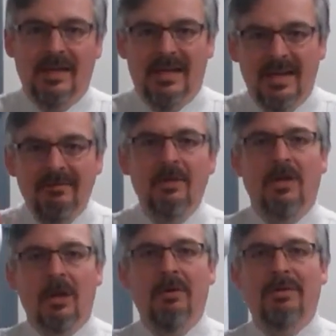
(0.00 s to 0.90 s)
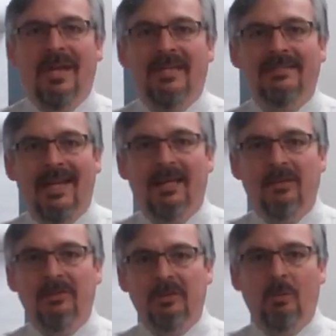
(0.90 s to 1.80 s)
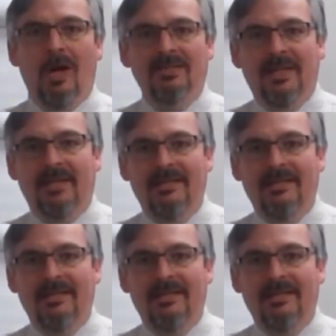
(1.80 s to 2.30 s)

Even though they say it looks and walks like a